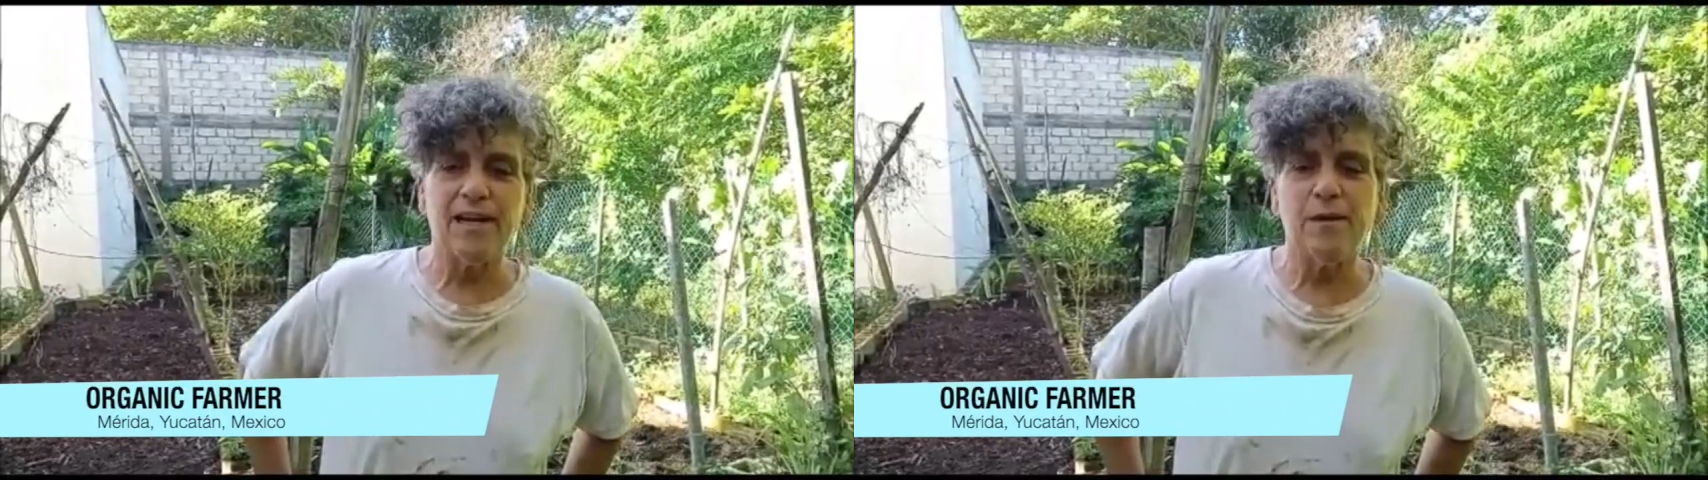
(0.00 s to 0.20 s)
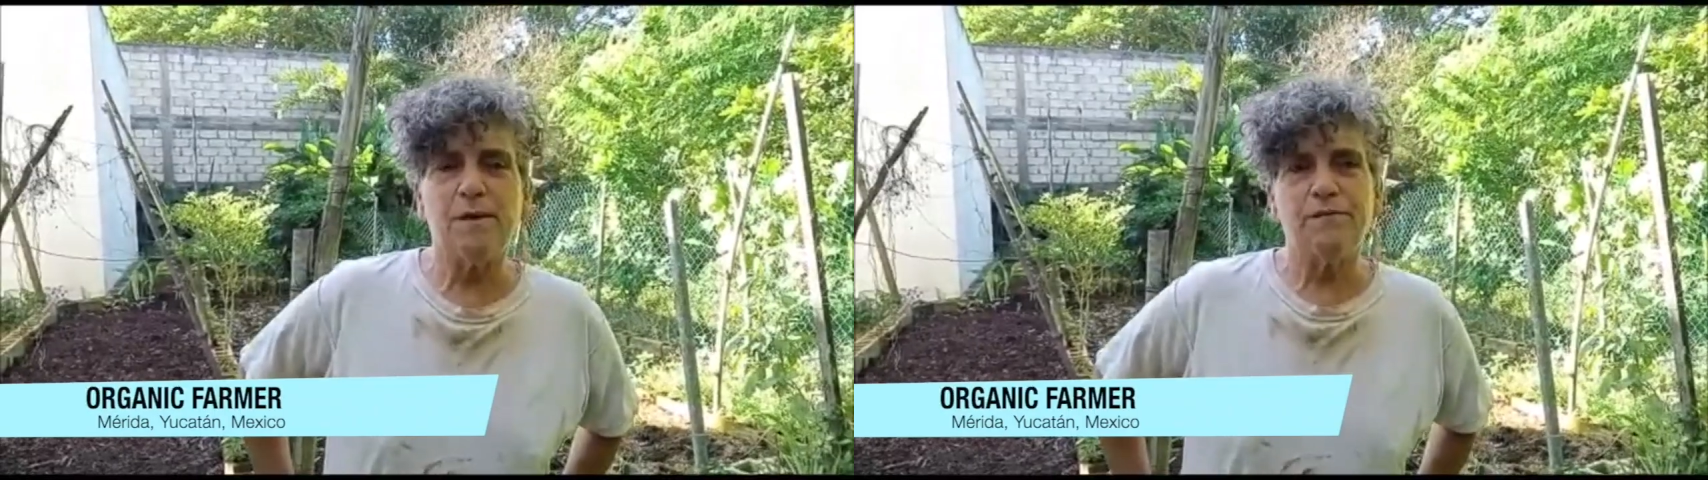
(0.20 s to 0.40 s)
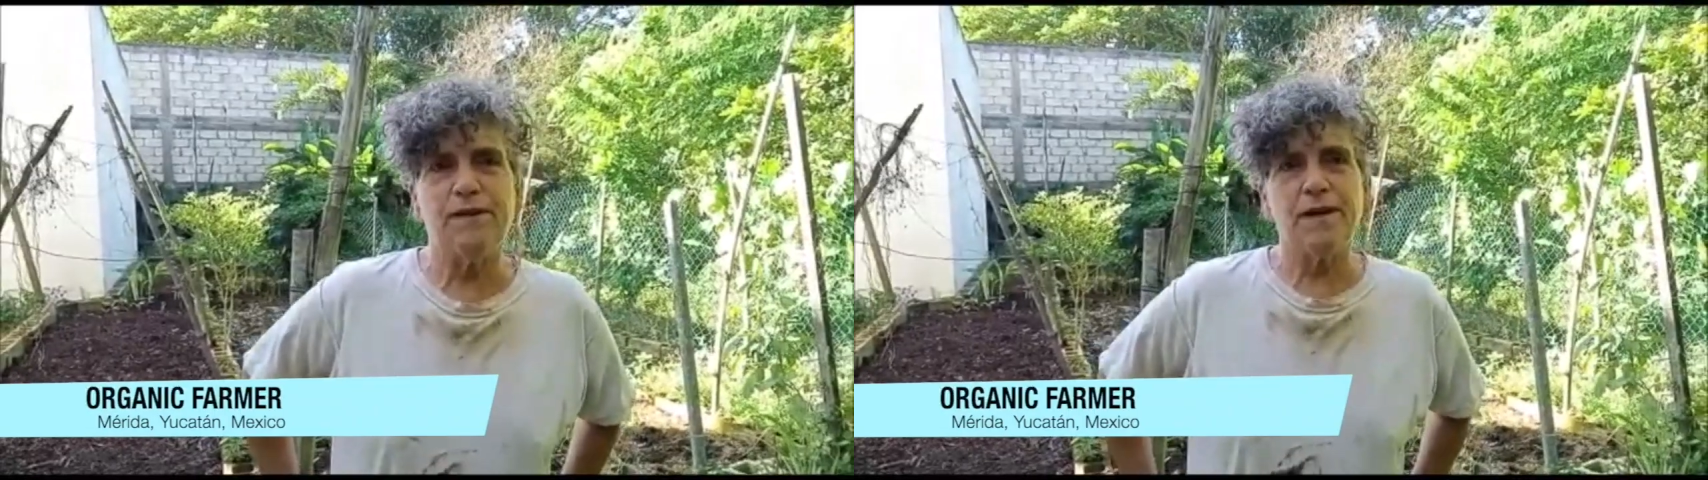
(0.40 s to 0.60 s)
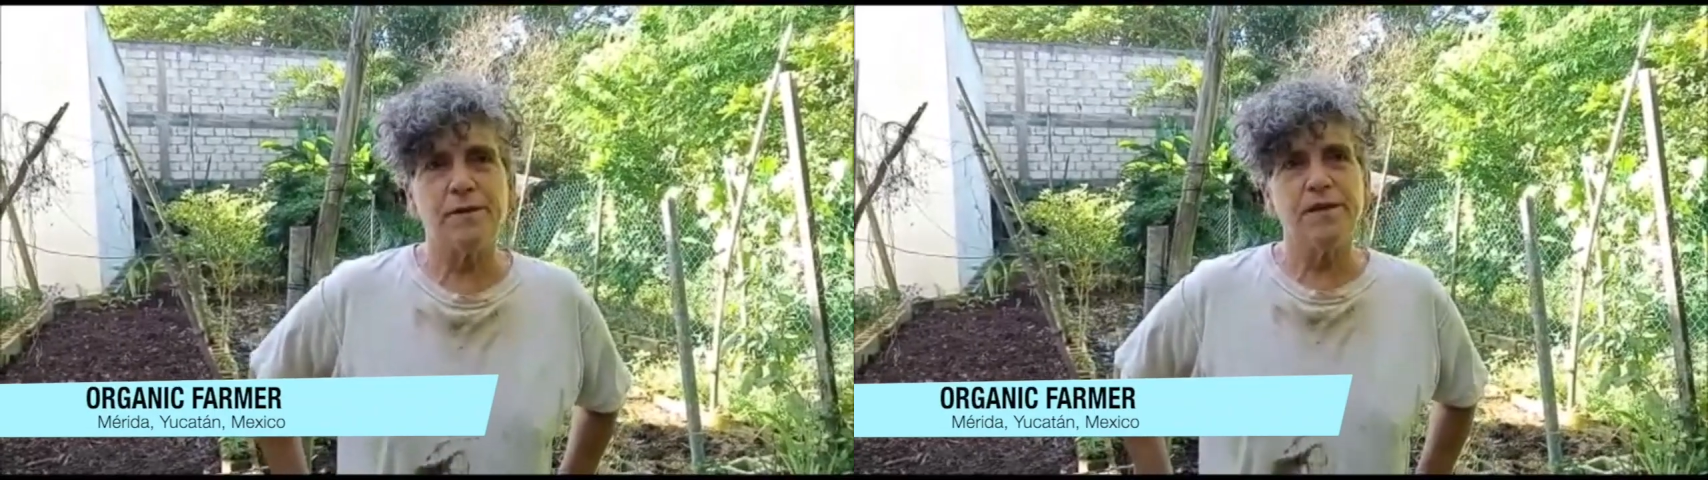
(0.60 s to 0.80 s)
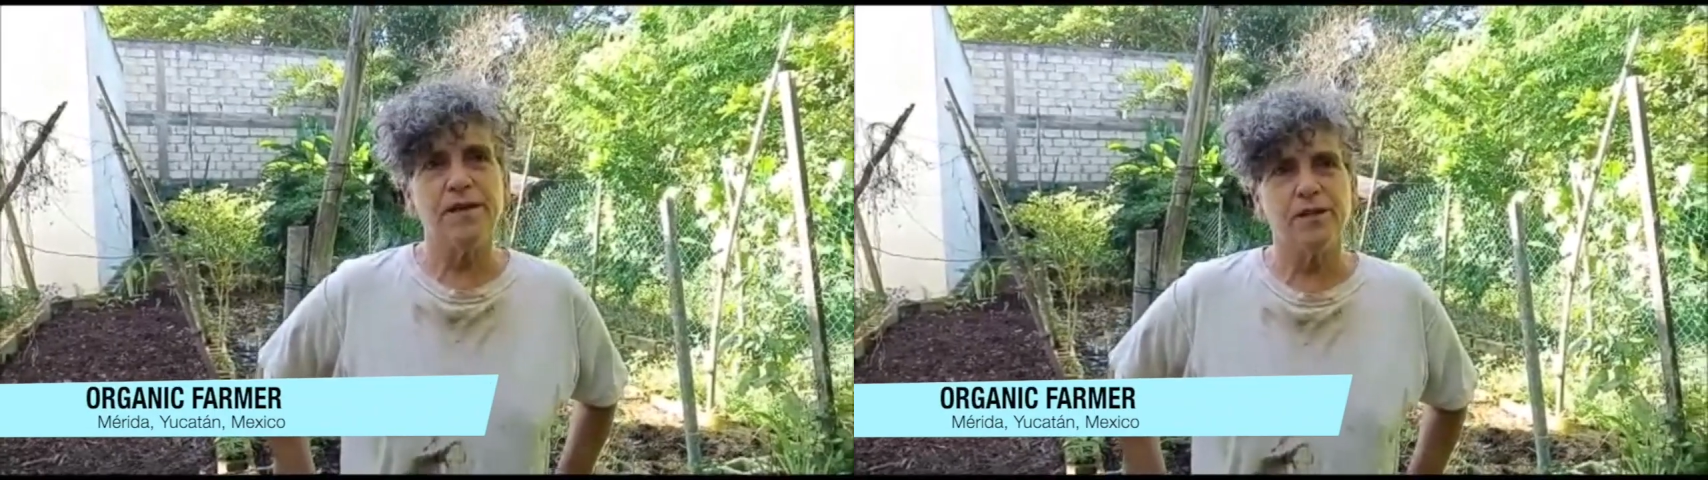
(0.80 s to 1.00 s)
am a
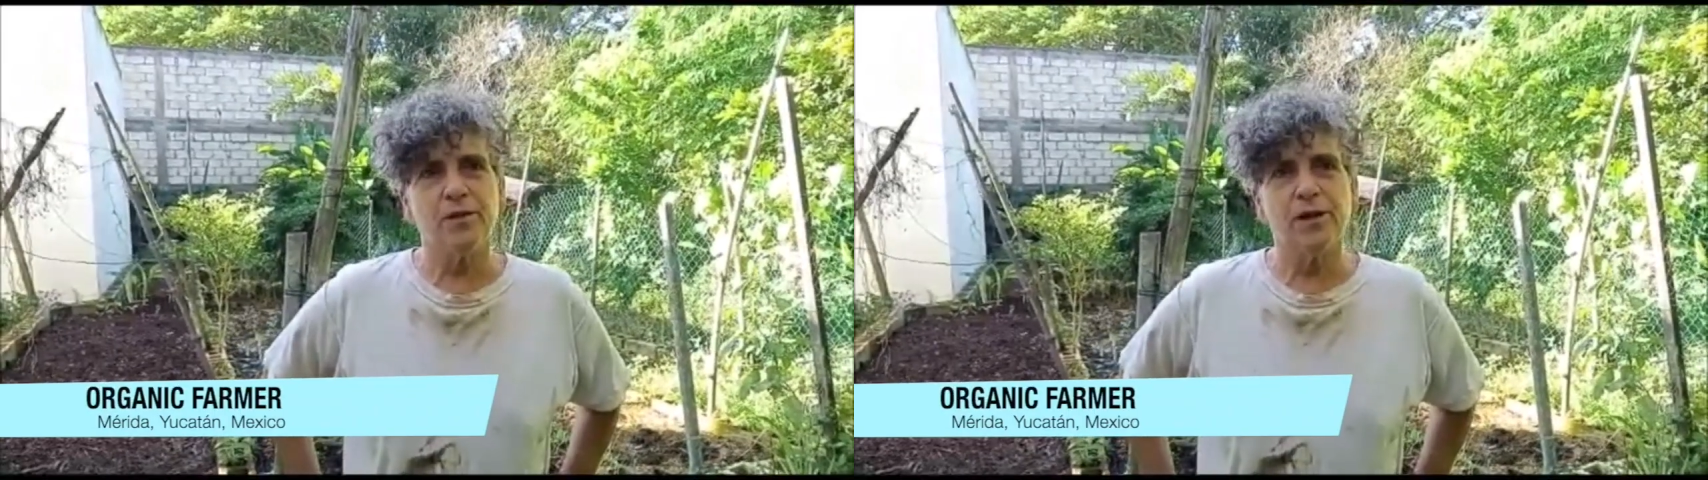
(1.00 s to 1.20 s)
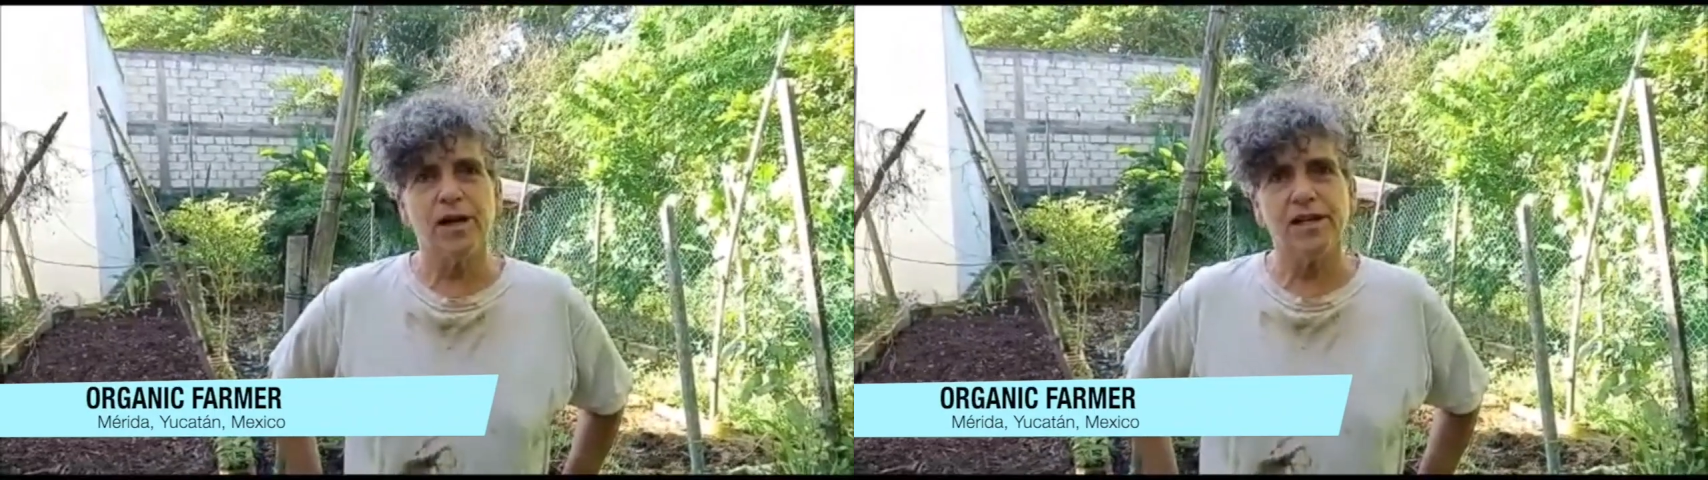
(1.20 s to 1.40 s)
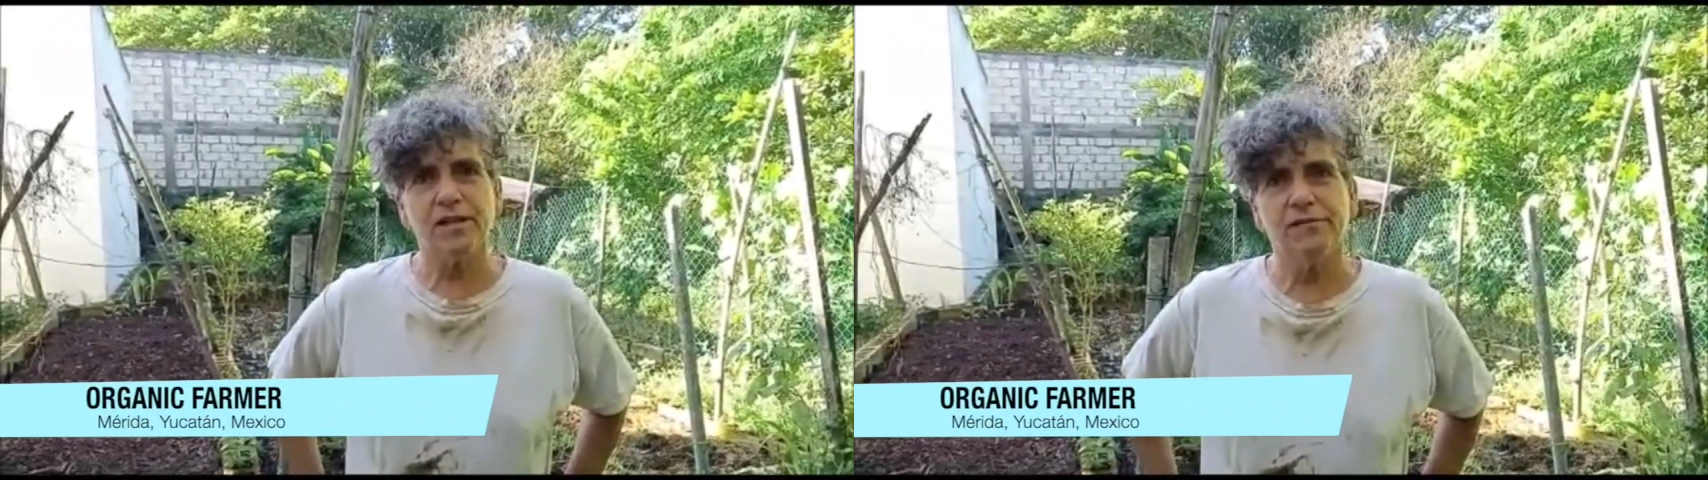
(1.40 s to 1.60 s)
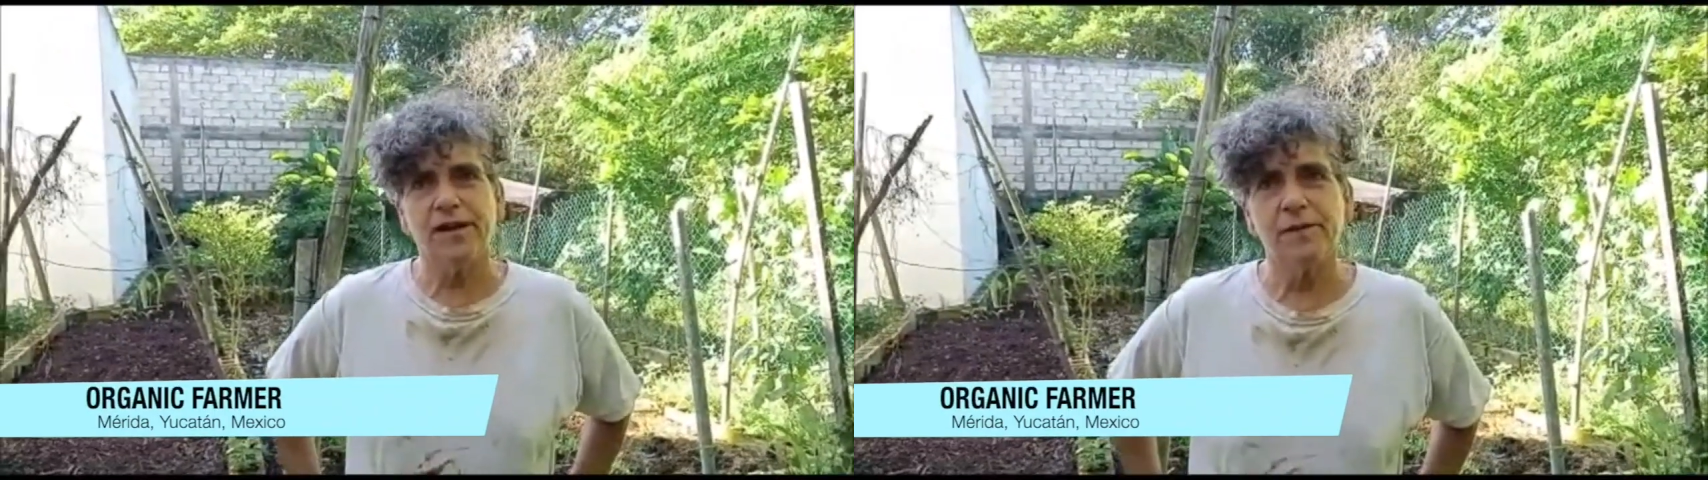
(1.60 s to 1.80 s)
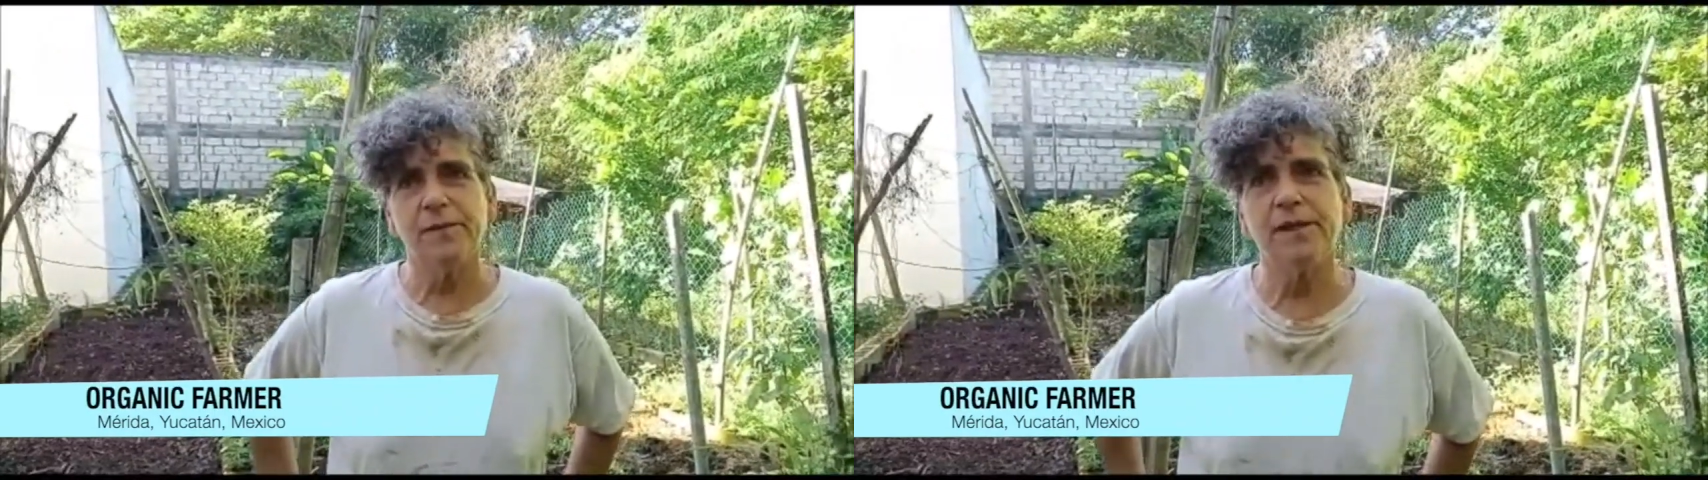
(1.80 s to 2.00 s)
farmer, an organic
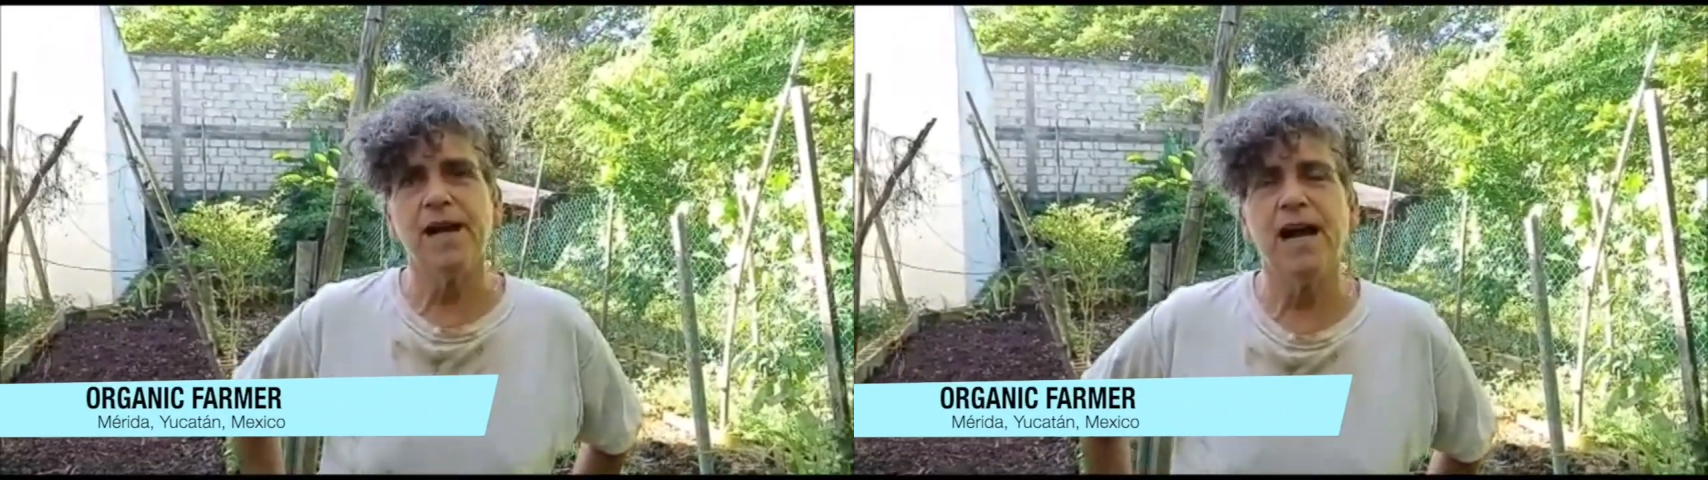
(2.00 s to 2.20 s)
farmer,